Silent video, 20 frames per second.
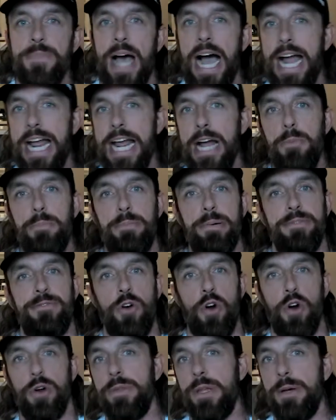I
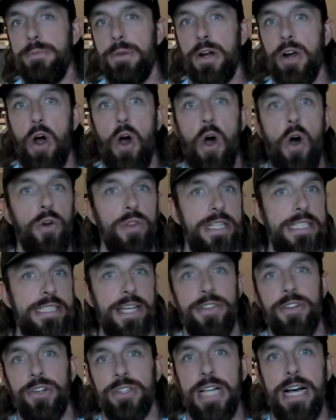outperform them on all these
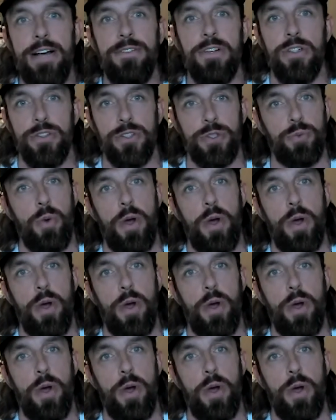other levels,